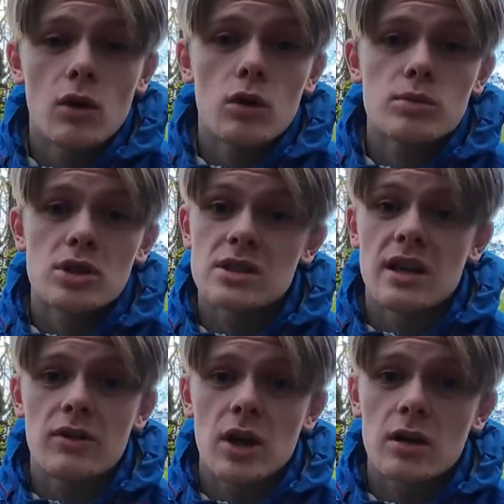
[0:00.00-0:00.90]
options
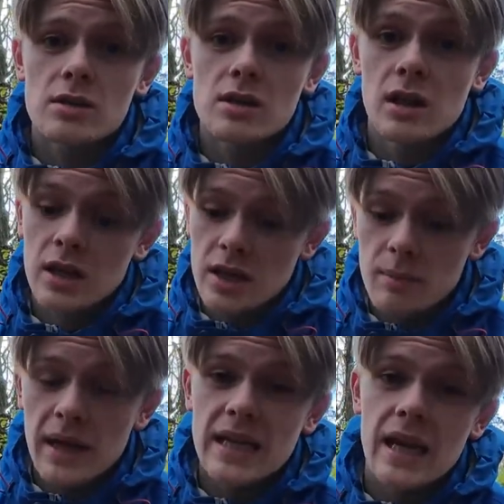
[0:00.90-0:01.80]
never hurts. You
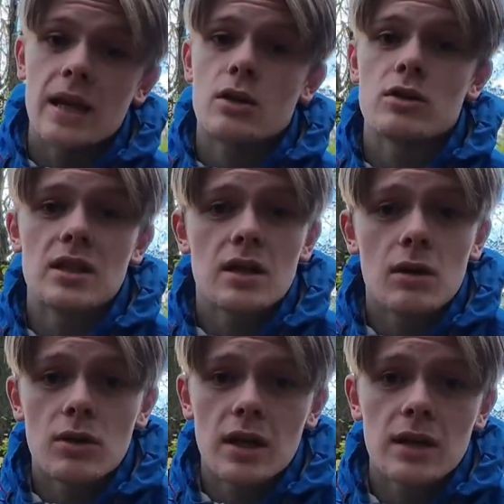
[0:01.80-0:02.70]
might get a good deal
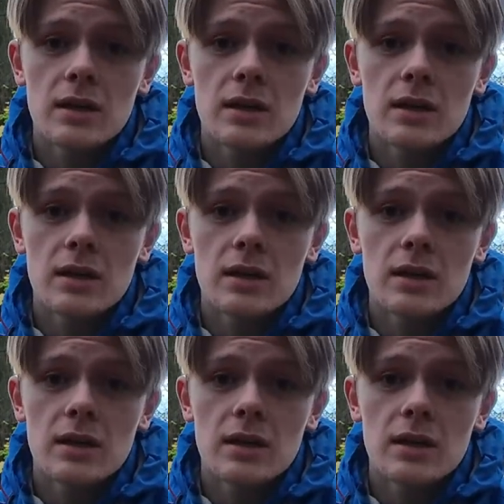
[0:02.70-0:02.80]
out there.